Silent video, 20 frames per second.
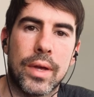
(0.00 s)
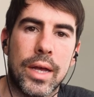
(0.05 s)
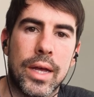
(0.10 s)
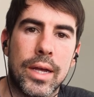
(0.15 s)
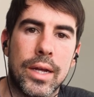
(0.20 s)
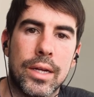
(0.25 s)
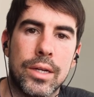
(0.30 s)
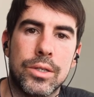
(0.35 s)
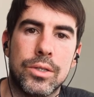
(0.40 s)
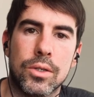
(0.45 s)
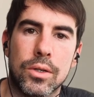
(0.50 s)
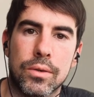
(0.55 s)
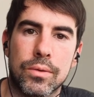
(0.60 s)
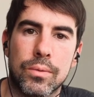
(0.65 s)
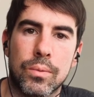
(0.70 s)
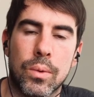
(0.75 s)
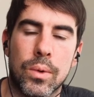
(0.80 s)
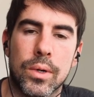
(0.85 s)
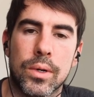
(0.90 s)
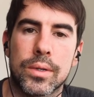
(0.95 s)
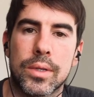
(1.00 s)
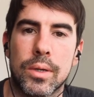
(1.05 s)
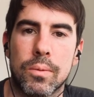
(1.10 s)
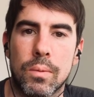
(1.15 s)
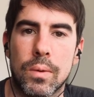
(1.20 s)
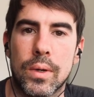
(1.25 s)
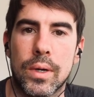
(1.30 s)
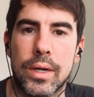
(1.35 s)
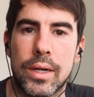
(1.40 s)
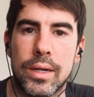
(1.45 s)
age of work that
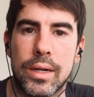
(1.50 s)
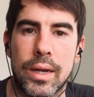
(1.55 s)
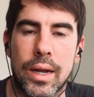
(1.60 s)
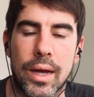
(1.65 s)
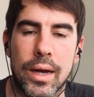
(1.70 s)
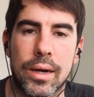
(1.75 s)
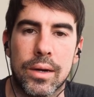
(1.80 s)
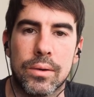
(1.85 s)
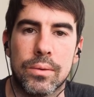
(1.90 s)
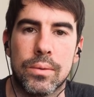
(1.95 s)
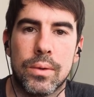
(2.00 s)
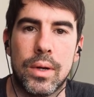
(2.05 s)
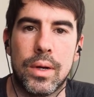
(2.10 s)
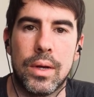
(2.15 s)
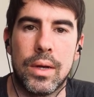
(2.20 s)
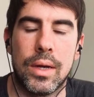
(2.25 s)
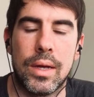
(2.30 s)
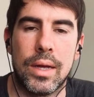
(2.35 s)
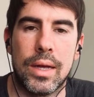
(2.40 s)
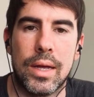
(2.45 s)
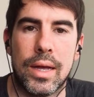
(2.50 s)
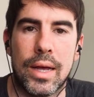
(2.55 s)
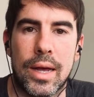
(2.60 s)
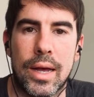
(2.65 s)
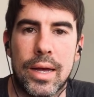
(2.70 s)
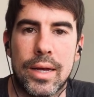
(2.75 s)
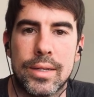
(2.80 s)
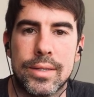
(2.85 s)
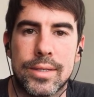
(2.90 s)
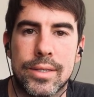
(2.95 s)
we're in now.
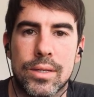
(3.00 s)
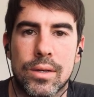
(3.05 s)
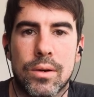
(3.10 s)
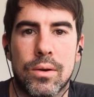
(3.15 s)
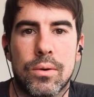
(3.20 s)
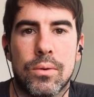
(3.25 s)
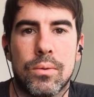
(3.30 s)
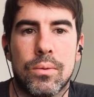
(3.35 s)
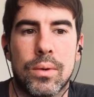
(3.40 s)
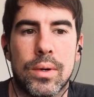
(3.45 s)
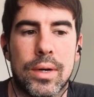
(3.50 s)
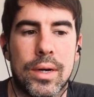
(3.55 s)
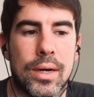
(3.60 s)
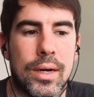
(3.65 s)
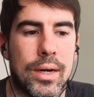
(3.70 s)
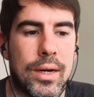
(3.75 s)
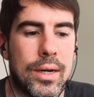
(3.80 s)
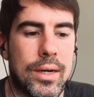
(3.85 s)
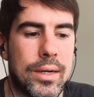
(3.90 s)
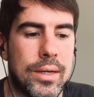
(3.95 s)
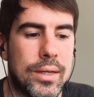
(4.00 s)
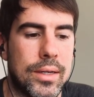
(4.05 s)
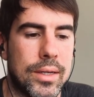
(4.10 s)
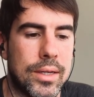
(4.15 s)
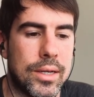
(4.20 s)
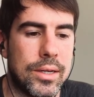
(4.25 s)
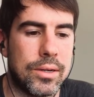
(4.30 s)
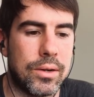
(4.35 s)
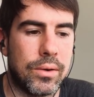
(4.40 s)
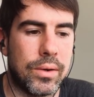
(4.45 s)
And so, uh,
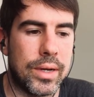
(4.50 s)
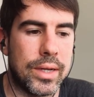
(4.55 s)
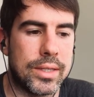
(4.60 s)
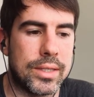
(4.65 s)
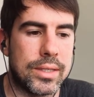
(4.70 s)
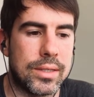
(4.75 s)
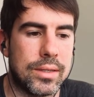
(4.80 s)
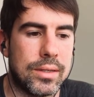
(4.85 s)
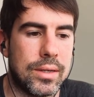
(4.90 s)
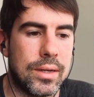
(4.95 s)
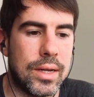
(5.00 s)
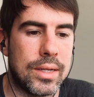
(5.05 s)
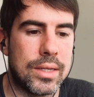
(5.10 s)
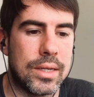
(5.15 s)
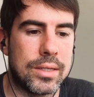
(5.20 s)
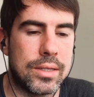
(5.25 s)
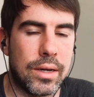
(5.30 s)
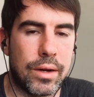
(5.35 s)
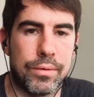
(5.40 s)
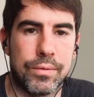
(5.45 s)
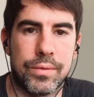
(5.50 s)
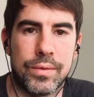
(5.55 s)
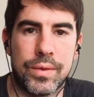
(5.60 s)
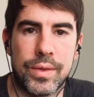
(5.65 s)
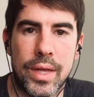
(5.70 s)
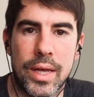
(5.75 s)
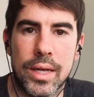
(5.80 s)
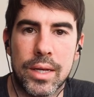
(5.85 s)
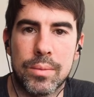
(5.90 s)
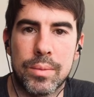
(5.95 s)
you know, it's it's a tough
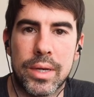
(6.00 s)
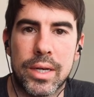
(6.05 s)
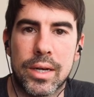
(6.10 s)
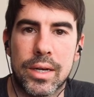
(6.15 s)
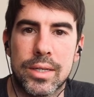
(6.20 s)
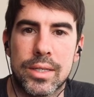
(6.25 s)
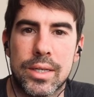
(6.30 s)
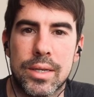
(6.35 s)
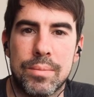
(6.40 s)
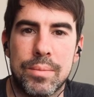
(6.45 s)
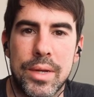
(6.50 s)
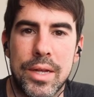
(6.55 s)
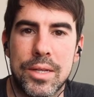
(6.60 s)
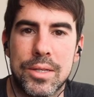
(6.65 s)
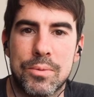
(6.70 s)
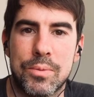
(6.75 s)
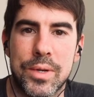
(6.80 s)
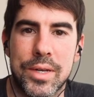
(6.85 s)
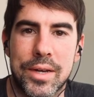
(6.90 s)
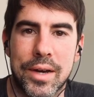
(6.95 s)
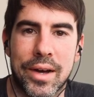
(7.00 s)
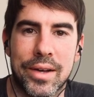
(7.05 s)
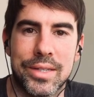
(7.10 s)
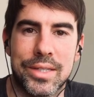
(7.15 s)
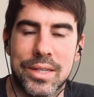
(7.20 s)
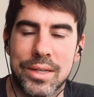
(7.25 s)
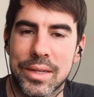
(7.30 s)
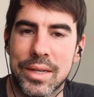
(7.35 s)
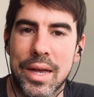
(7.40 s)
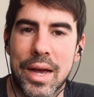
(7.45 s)
thing because it means we
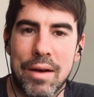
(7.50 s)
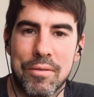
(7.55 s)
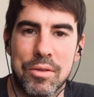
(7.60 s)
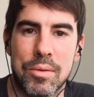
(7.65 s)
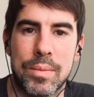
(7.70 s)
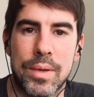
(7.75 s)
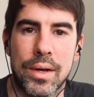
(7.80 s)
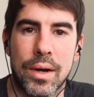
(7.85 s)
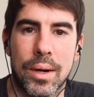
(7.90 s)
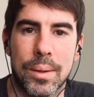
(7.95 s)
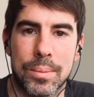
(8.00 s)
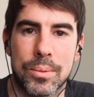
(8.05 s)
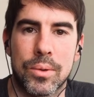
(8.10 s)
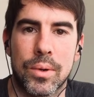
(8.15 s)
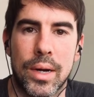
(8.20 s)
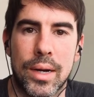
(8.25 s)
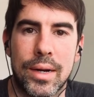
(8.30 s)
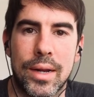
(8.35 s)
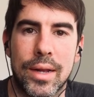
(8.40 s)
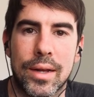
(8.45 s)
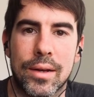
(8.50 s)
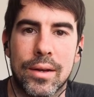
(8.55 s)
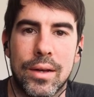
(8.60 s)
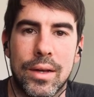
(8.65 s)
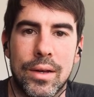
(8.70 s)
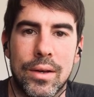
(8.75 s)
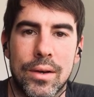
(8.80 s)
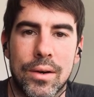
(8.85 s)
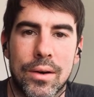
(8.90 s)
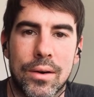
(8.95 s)
constantly have to be upgrading
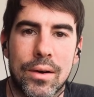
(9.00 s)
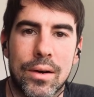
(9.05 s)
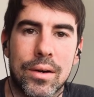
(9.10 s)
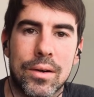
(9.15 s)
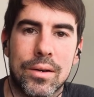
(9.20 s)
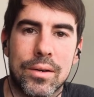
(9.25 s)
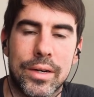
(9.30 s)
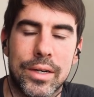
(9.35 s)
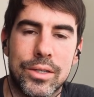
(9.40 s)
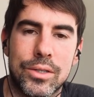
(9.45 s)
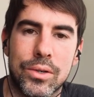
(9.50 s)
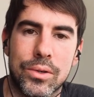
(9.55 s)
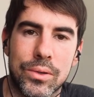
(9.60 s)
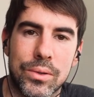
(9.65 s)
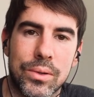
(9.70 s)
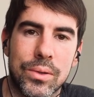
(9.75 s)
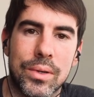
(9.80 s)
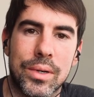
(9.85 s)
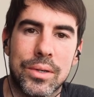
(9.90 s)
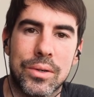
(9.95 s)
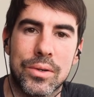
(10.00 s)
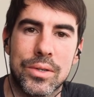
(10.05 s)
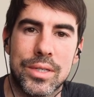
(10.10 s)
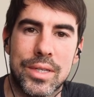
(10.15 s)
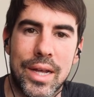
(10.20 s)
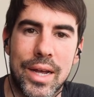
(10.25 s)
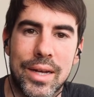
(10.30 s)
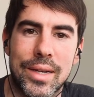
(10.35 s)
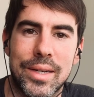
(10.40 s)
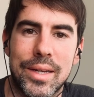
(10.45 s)
our internal
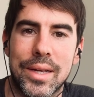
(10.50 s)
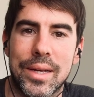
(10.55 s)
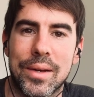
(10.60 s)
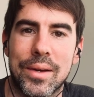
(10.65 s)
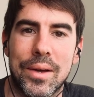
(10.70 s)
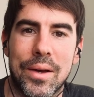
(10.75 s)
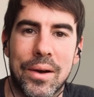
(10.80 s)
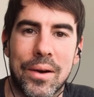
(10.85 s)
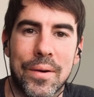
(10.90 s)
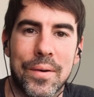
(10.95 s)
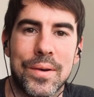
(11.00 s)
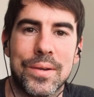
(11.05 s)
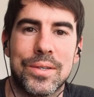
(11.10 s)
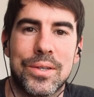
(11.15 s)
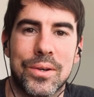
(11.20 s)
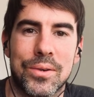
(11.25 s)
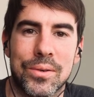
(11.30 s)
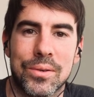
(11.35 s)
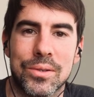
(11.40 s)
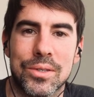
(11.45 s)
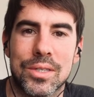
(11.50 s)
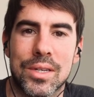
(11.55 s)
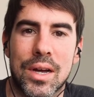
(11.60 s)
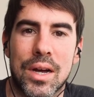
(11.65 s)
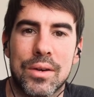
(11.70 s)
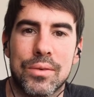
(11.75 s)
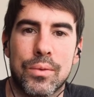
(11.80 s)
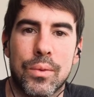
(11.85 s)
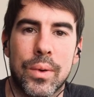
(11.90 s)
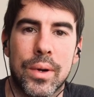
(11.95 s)
understanding, our internal
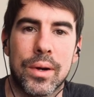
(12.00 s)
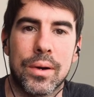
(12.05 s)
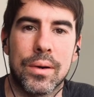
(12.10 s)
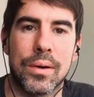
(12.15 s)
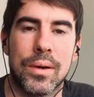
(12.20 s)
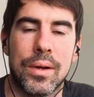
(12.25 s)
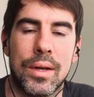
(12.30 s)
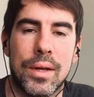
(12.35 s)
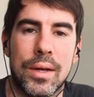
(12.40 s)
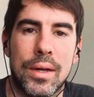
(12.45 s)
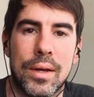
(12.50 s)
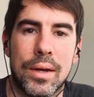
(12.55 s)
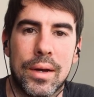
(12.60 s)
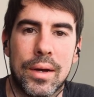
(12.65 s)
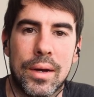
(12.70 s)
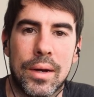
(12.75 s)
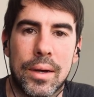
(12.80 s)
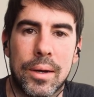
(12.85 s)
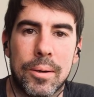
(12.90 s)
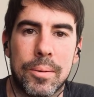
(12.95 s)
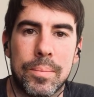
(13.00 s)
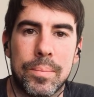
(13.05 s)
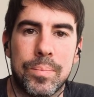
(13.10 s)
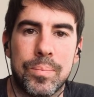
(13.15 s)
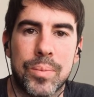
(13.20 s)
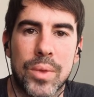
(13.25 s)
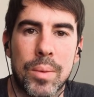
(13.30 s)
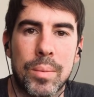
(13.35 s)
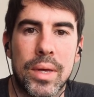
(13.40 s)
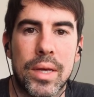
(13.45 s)
software um,
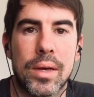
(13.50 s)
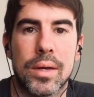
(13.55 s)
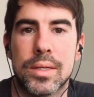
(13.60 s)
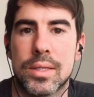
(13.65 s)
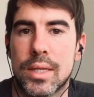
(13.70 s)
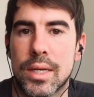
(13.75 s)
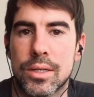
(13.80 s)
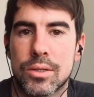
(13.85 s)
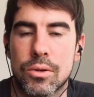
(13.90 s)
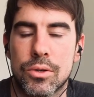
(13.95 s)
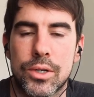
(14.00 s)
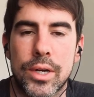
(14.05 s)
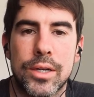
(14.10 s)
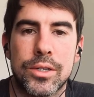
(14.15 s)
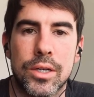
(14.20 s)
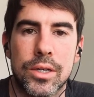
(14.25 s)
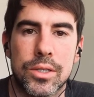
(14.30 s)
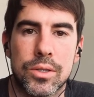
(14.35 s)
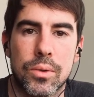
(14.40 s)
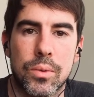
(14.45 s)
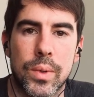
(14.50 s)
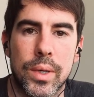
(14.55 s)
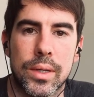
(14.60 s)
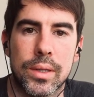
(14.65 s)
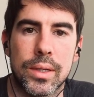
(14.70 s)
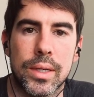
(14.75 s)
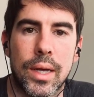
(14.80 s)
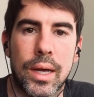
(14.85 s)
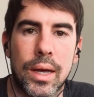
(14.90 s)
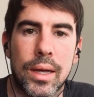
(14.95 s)
because things are changing so
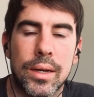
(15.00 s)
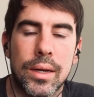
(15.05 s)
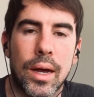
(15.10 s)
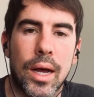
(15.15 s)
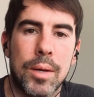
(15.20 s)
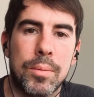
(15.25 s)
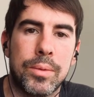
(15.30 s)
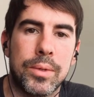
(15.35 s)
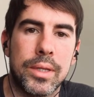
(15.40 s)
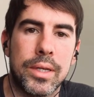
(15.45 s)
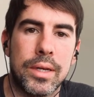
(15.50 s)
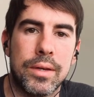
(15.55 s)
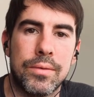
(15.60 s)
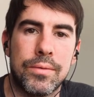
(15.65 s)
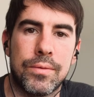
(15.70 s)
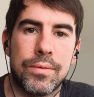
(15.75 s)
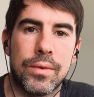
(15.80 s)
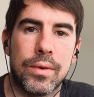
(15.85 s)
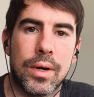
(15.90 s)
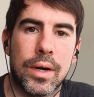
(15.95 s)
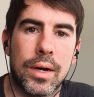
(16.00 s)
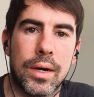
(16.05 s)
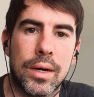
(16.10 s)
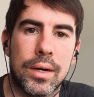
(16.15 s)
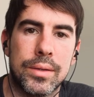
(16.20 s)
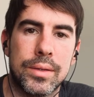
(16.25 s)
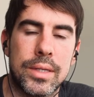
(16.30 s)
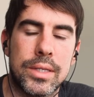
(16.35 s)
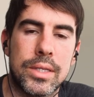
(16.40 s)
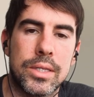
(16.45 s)
quickly. And I believe
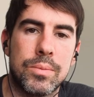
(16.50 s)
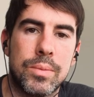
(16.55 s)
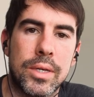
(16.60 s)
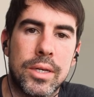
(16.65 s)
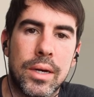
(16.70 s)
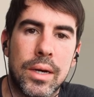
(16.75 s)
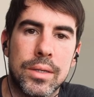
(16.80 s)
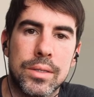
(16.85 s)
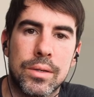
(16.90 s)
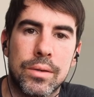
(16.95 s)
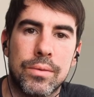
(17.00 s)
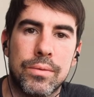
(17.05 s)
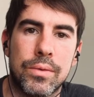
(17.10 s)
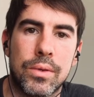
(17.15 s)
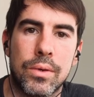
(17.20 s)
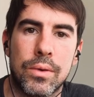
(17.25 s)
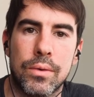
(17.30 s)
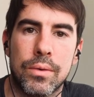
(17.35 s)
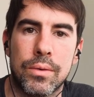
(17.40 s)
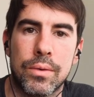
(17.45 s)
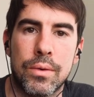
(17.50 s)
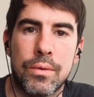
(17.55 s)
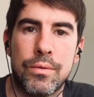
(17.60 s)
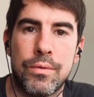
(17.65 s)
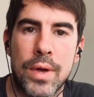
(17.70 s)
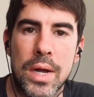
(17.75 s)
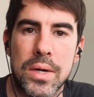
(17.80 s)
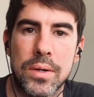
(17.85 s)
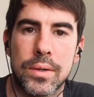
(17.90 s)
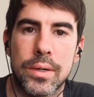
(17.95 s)
uh, this is because of the, the
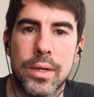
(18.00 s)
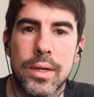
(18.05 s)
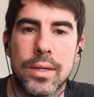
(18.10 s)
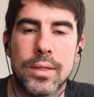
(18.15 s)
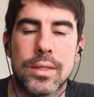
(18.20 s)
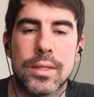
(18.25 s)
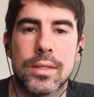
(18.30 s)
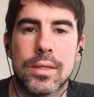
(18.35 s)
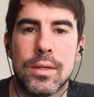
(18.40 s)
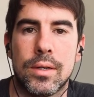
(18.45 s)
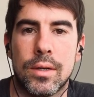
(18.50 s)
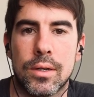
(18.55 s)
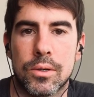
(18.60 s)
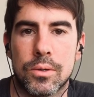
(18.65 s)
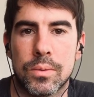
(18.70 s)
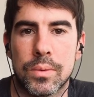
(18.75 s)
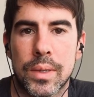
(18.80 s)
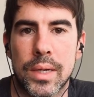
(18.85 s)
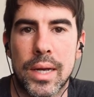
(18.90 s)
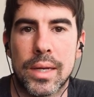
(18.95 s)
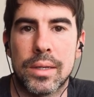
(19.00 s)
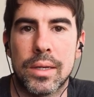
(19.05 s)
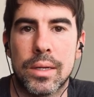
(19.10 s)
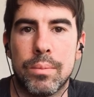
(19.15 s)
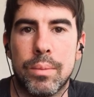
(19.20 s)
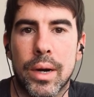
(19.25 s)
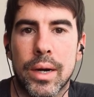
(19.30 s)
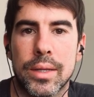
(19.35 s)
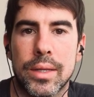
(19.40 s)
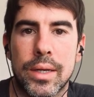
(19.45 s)
variance created
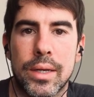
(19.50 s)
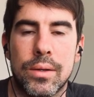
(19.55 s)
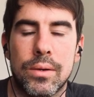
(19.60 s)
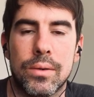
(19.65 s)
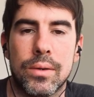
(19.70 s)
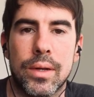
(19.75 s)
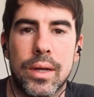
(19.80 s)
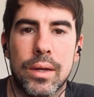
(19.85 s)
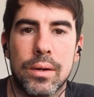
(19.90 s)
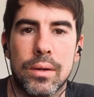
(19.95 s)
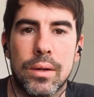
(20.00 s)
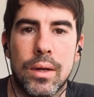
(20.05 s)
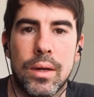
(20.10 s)
by the internet.